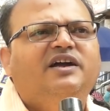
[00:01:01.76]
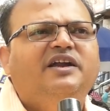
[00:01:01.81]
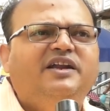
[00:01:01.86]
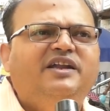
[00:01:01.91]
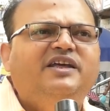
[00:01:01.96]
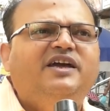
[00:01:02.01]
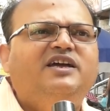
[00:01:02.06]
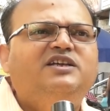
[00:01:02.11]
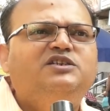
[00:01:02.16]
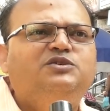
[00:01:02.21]

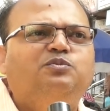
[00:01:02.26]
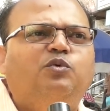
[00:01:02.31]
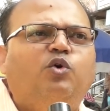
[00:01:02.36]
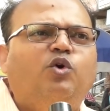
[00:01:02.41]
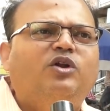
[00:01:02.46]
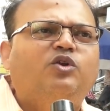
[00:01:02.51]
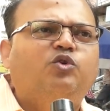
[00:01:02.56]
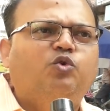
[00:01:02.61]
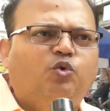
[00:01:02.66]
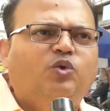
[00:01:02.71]
India is
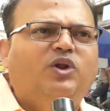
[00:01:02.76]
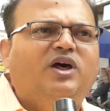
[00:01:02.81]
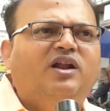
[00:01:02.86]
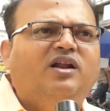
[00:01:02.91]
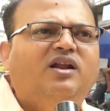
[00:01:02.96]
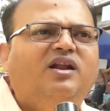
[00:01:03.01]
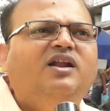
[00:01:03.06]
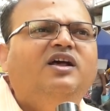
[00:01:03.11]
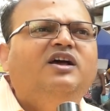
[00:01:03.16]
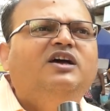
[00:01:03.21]
more
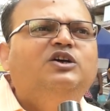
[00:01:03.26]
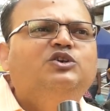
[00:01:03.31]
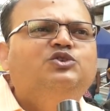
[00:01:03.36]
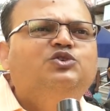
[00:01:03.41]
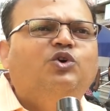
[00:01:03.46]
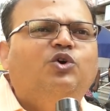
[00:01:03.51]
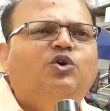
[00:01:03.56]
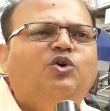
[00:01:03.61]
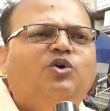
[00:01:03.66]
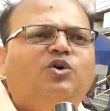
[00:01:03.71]
rural,
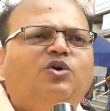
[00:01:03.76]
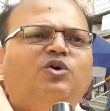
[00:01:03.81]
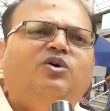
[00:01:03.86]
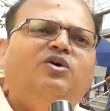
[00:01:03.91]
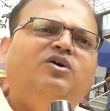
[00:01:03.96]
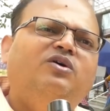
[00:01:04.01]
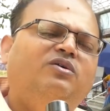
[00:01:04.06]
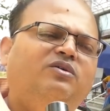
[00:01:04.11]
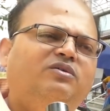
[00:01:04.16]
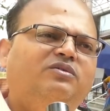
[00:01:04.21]
so
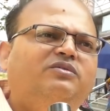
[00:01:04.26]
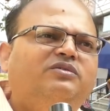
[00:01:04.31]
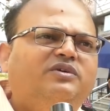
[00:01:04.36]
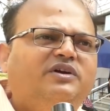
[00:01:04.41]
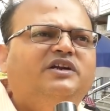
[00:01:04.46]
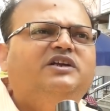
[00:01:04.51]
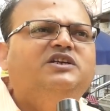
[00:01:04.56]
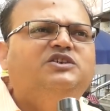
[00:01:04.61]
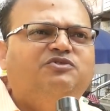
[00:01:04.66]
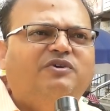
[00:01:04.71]

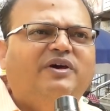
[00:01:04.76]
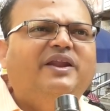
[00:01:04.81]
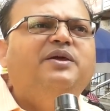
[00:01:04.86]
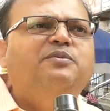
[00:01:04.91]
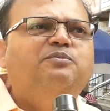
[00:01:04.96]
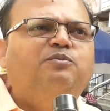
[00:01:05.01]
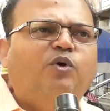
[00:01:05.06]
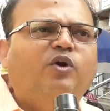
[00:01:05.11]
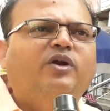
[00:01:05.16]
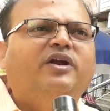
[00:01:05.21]
it is very
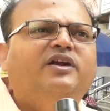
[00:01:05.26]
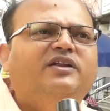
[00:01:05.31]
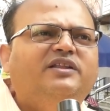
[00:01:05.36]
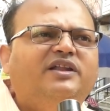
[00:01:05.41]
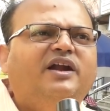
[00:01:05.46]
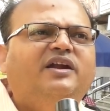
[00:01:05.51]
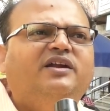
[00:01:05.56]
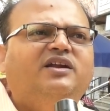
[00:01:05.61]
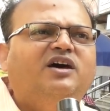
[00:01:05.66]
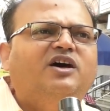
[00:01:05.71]
important
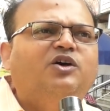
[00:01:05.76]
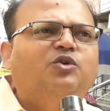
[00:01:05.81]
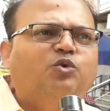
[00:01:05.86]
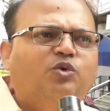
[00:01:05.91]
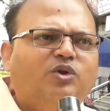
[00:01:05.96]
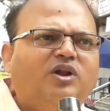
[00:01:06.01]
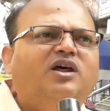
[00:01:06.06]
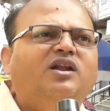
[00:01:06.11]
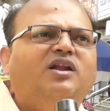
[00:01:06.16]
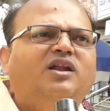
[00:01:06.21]
that
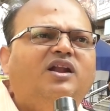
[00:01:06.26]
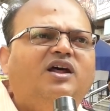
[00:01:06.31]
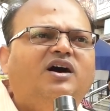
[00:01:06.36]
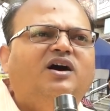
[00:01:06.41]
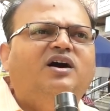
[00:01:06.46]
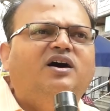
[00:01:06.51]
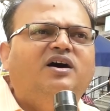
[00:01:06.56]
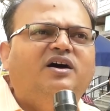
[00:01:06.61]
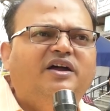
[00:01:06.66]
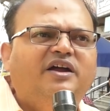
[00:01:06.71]
rural
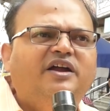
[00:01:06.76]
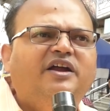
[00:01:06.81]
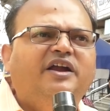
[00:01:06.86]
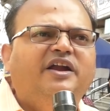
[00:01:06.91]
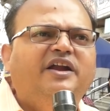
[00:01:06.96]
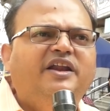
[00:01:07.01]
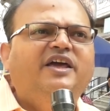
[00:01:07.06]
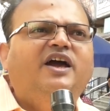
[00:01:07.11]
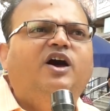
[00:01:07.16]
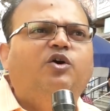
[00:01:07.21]

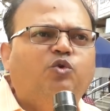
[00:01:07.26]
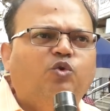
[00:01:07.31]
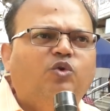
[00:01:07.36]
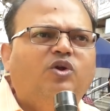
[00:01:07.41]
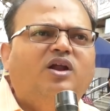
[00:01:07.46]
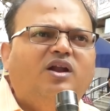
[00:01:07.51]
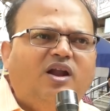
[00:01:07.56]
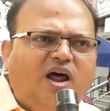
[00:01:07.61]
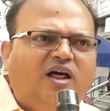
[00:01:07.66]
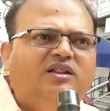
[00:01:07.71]
India,
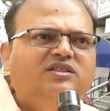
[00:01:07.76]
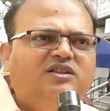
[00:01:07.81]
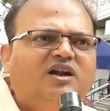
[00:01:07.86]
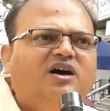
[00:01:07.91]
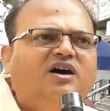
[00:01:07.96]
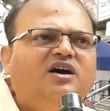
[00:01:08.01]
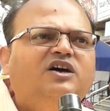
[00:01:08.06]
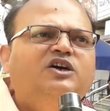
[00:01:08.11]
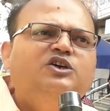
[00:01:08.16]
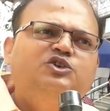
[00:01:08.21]
rural
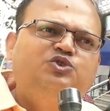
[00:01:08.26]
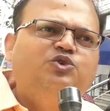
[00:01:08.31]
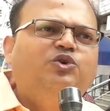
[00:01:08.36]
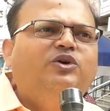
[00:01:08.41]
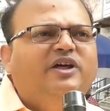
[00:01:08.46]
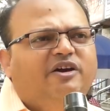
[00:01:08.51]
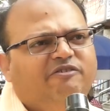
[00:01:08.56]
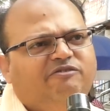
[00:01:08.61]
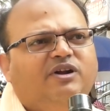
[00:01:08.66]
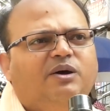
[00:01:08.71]
Andhra
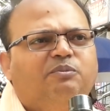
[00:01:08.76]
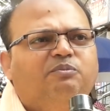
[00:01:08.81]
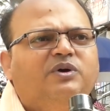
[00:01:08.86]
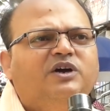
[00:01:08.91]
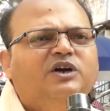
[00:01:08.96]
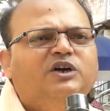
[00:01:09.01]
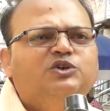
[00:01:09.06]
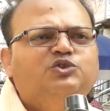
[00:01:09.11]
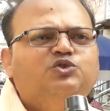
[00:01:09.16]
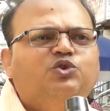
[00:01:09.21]
should develop.
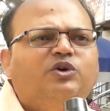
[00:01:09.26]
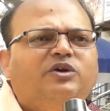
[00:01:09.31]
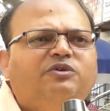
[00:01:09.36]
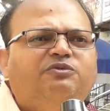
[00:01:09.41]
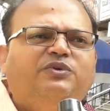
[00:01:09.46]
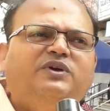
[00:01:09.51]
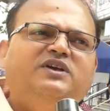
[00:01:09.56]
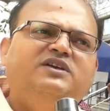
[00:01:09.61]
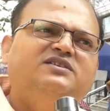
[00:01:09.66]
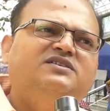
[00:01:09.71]
So
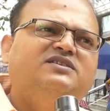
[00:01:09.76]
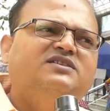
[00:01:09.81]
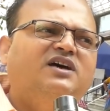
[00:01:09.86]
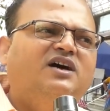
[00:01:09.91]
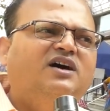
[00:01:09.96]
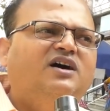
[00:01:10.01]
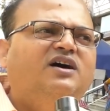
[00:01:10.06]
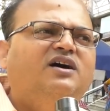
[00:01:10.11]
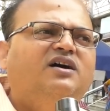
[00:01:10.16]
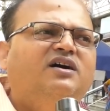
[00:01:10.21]
if he is
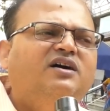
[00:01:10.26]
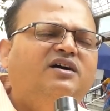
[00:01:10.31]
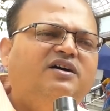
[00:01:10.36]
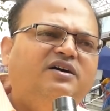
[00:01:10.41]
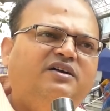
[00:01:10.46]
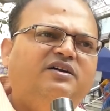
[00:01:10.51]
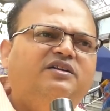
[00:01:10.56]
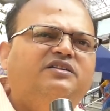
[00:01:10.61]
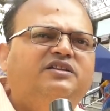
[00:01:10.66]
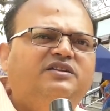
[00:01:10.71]

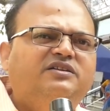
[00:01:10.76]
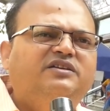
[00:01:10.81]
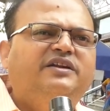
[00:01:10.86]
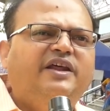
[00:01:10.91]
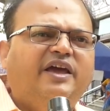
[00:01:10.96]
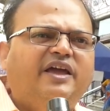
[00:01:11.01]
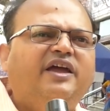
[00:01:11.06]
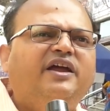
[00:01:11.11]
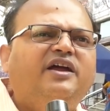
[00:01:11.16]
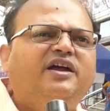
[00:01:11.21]

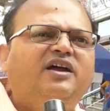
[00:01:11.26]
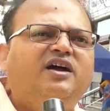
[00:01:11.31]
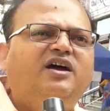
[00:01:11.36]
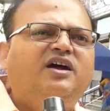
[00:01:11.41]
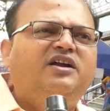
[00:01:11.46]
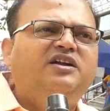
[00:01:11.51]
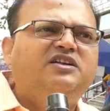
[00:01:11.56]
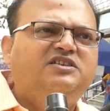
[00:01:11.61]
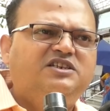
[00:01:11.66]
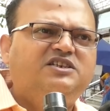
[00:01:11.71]
taking
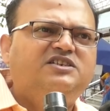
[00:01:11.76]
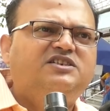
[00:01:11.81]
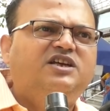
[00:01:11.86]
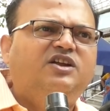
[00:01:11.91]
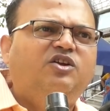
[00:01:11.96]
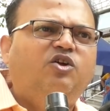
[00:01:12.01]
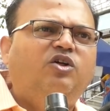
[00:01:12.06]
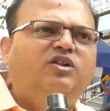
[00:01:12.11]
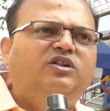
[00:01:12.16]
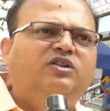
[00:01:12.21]
a
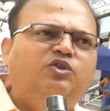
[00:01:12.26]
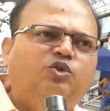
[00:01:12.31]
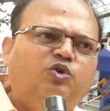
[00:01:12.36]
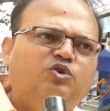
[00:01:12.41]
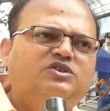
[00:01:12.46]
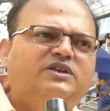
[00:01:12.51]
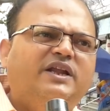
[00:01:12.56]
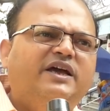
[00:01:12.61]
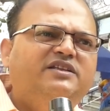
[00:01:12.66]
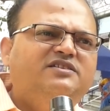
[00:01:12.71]
decision on
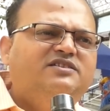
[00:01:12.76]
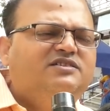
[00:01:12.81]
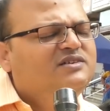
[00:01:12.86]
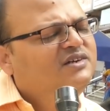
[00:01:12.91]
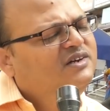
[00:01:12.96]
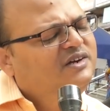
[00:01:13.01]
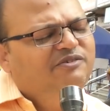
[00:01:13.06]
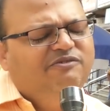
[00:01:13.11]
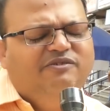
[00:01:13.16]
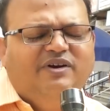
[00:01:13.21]
those lines,
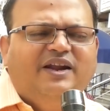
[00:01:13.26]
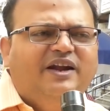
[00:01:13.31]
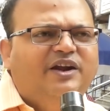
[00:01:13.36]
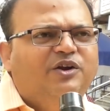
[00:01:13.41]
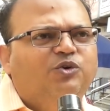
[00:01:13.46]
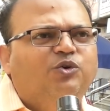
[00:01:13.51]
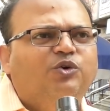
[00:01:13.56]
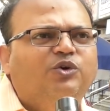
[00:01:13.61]
well and